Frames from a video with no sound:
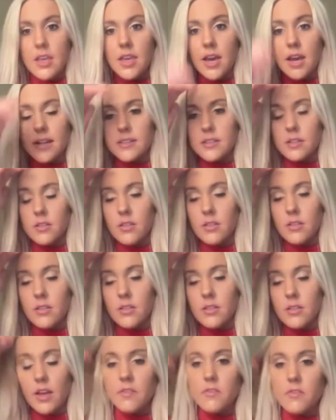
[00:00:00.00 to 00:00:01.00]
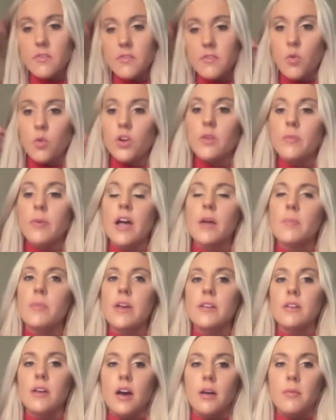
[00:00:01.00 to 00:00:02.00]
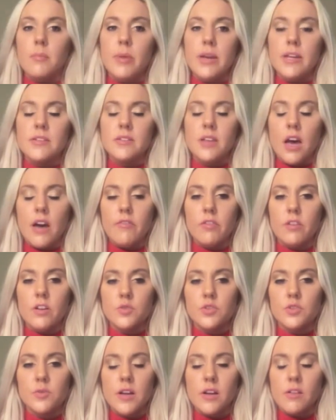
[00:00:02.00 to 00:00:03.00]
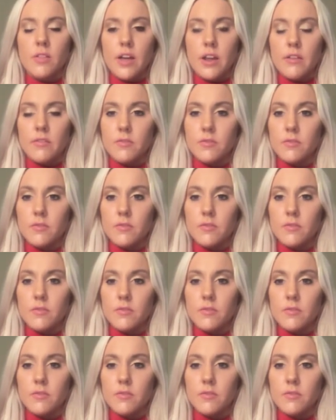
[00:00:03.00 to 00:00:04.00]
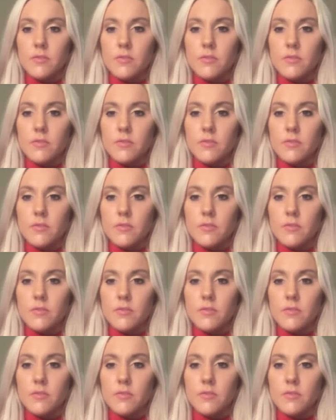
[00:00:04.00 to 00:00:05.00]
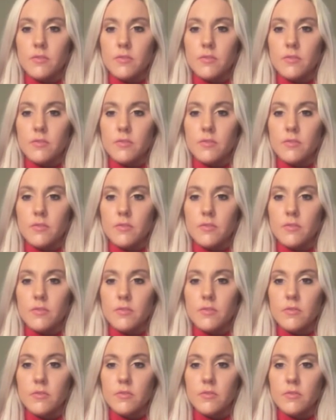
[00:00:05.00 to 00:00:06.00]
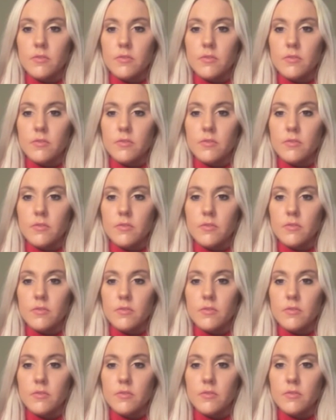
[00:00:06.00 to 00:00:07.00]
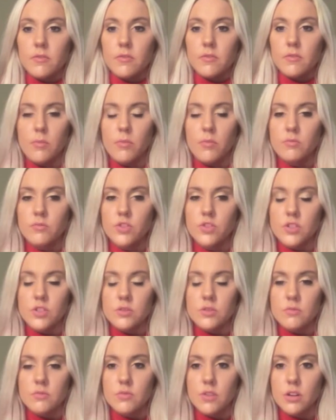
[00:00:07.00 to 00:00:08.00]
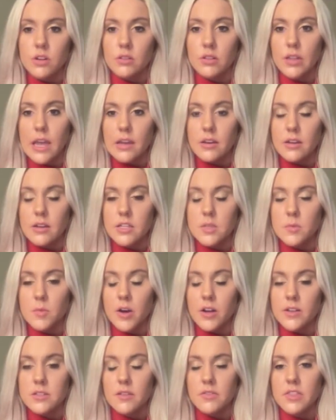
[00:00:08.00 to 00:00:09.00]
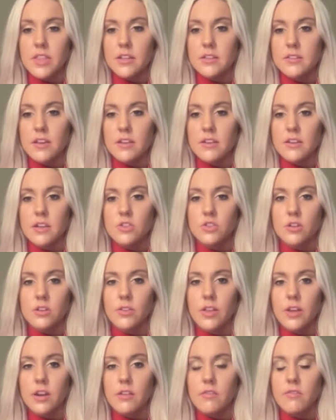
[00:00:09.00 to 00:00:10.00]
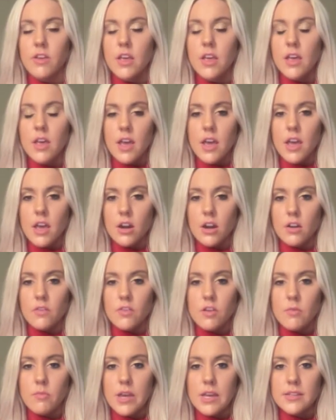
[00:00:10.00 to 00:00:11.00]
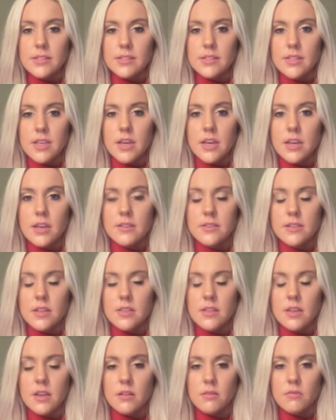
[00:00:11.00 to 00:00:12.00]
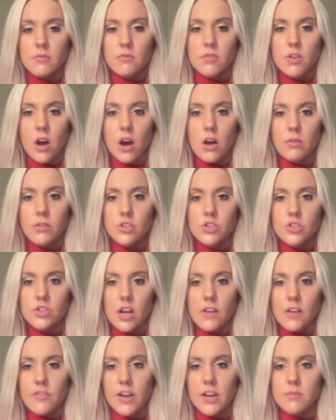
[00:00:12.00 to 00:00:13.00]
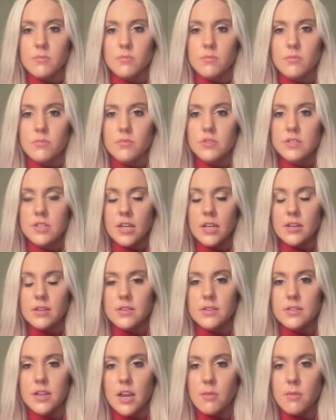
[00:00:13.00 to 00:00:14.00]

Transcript: Yeah, it's a lot of based coverage. We're doing a lot of coverage on NFL draft fits and how some of these guys are fitting with just their landing spots and things of that nature. A lot of interview based things, and then college stuff. I tend to